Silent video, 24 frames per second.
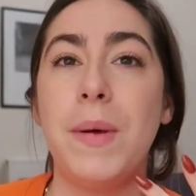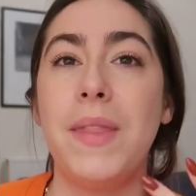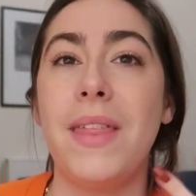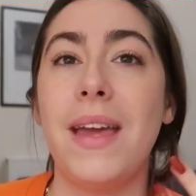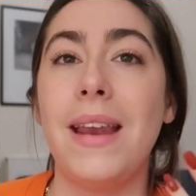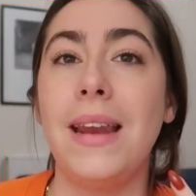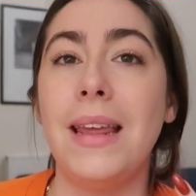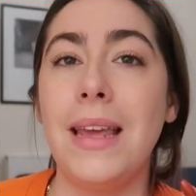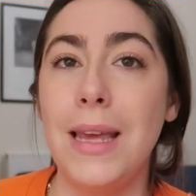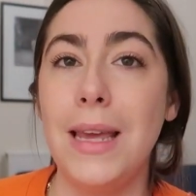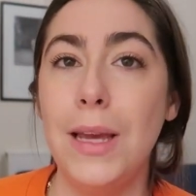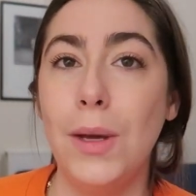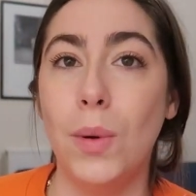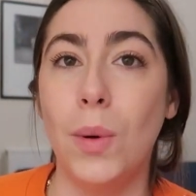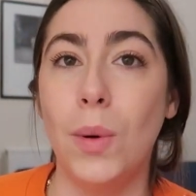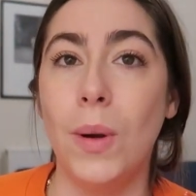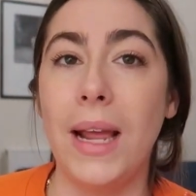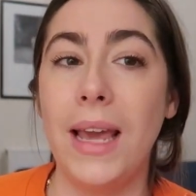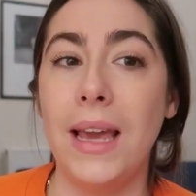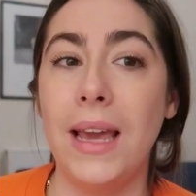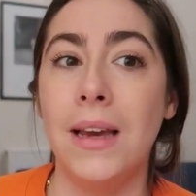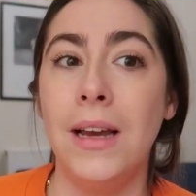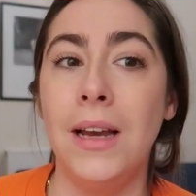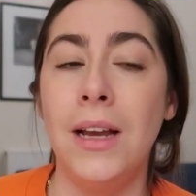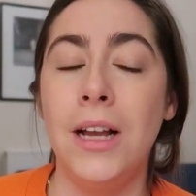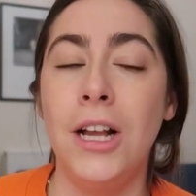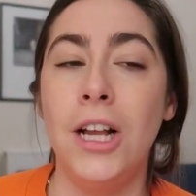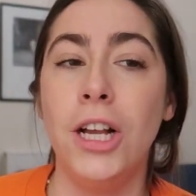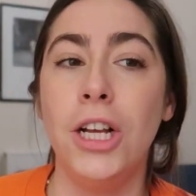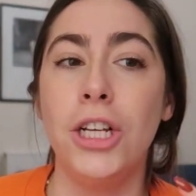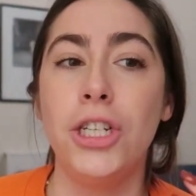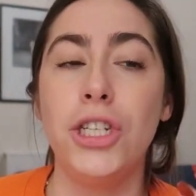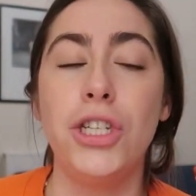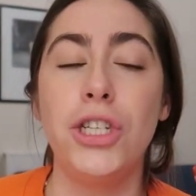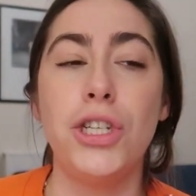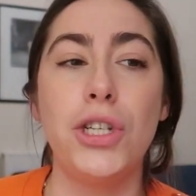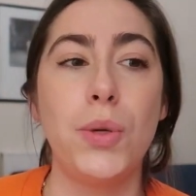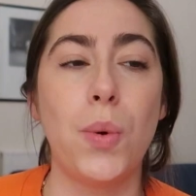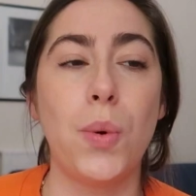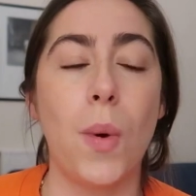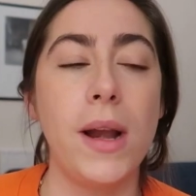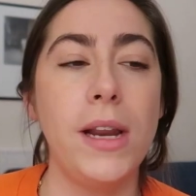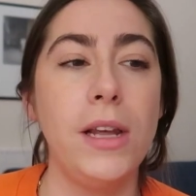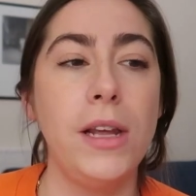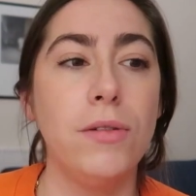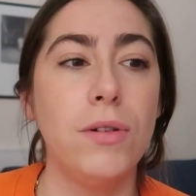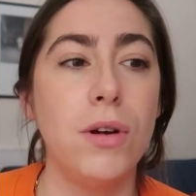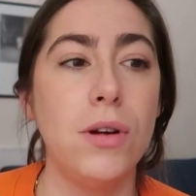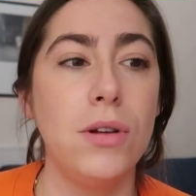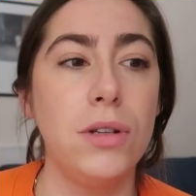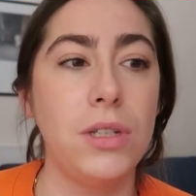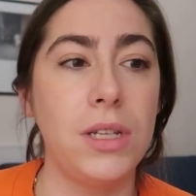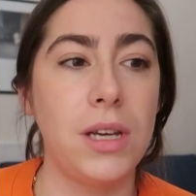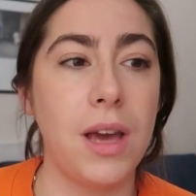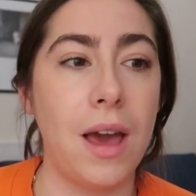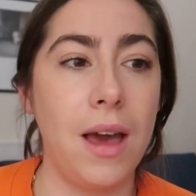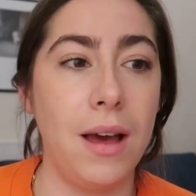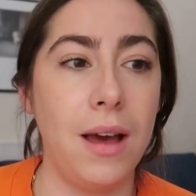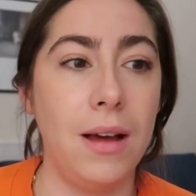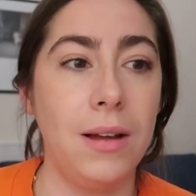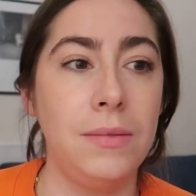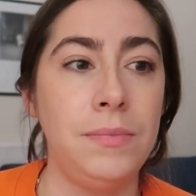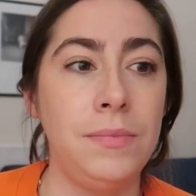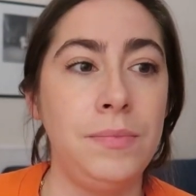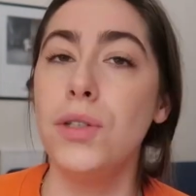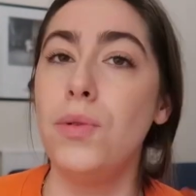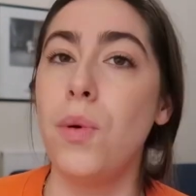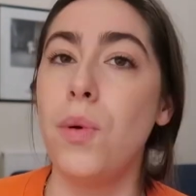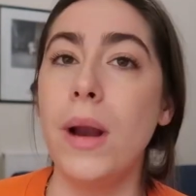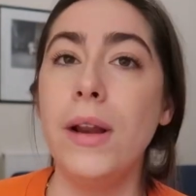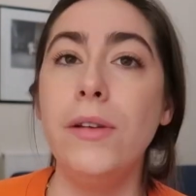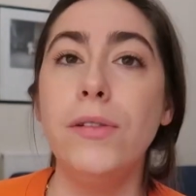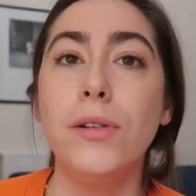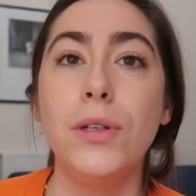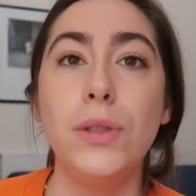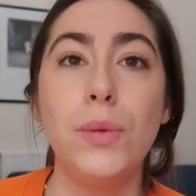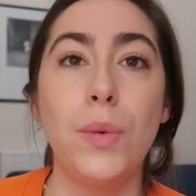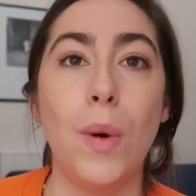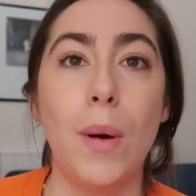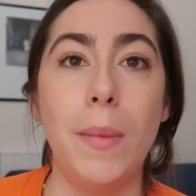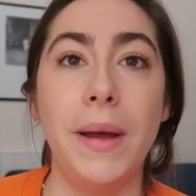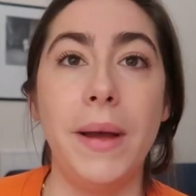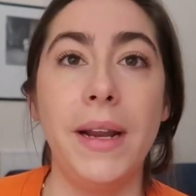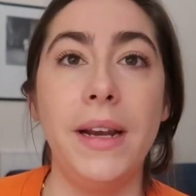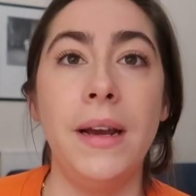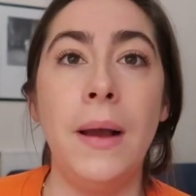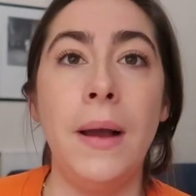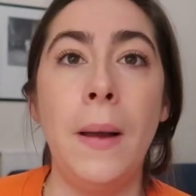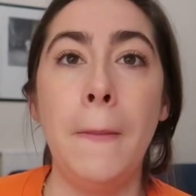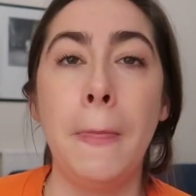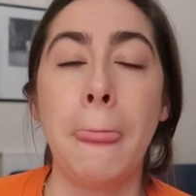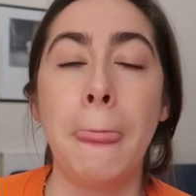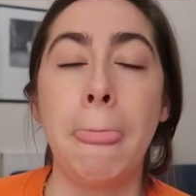But then equally, she's a twenty year old girl, a twenty year old woman